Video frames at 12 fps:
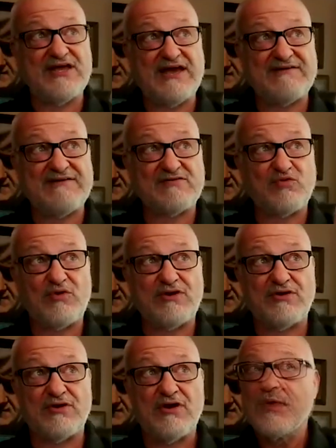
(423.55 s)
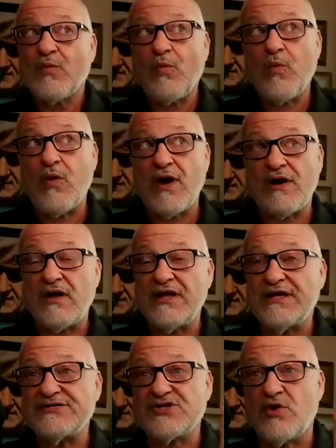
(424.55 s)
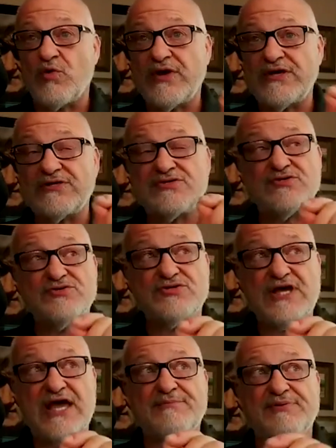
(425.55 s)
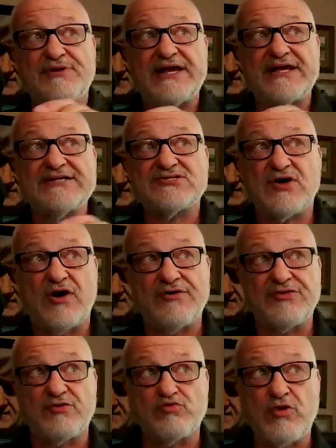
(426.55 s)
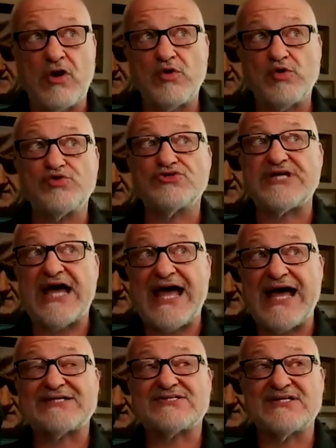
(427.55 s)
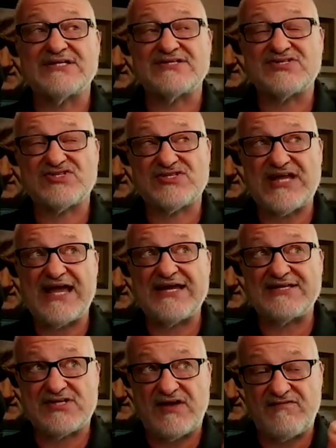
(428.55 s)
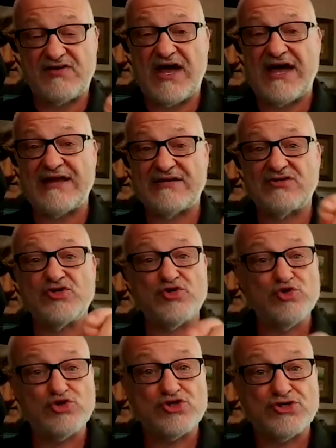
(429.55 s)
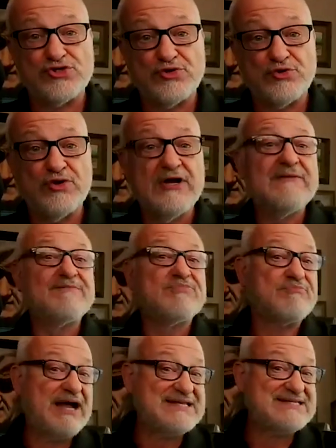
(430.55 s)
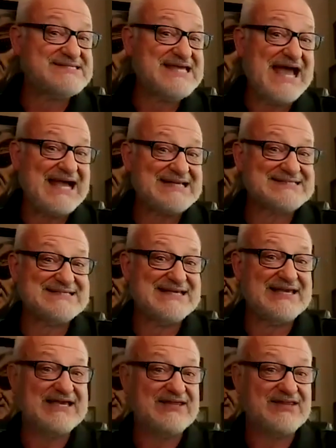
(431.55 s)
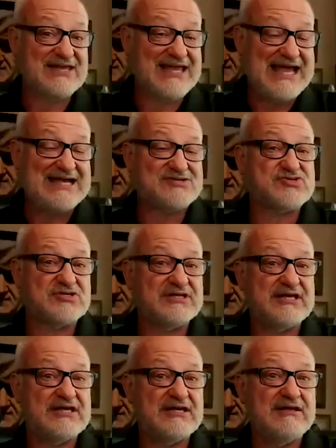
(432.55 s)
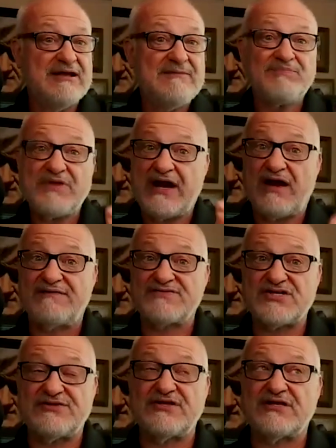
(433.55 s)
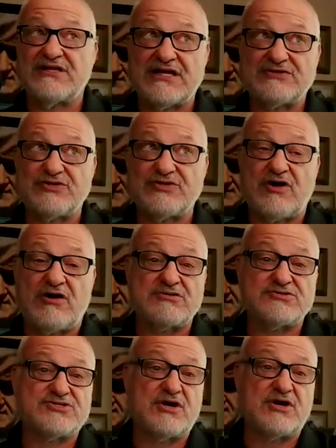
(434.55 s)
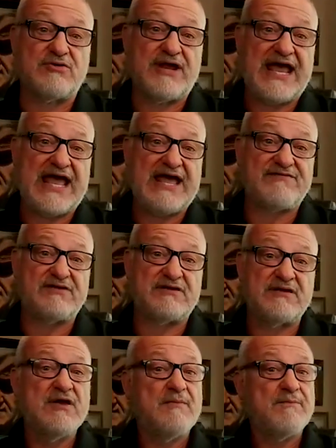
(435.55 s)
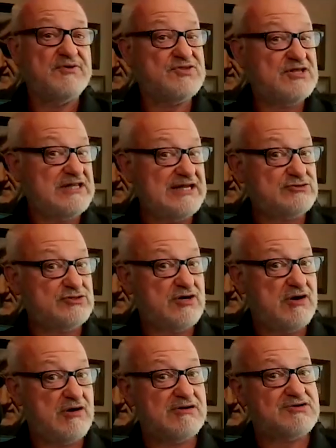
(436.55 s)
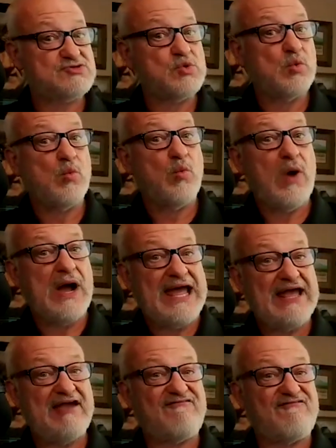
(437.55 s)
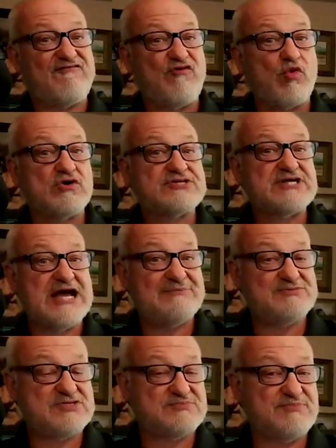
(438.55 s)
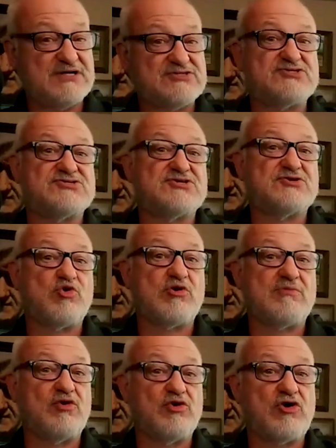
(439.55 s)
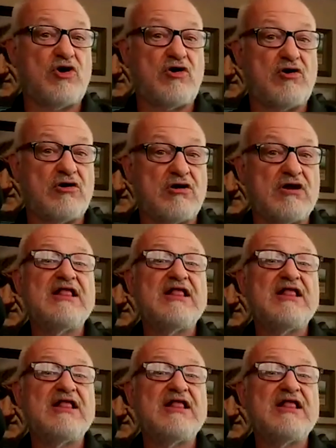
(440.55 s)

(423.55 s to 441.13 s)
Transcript: you have to wonder what is going to take place on the road tax that states have gotten used to by taxing the gasoline, and all of a sudden the electric cars don't have it. But the electric cars weigh four times as much as a normal car.